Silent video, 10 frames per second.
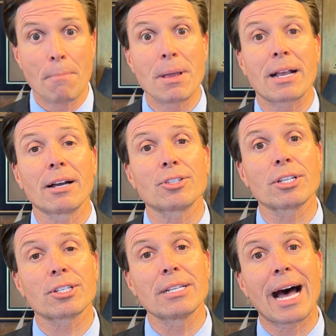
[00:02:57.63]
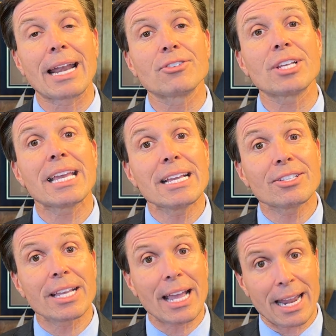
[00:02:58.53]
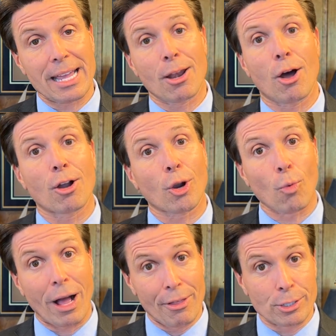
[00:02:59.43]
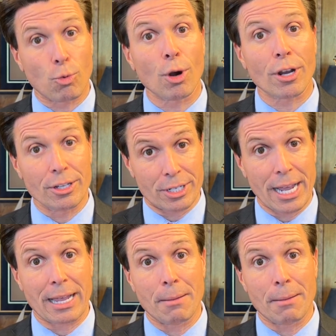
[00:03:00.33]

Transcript: because it's not as easy any longer while this work is taking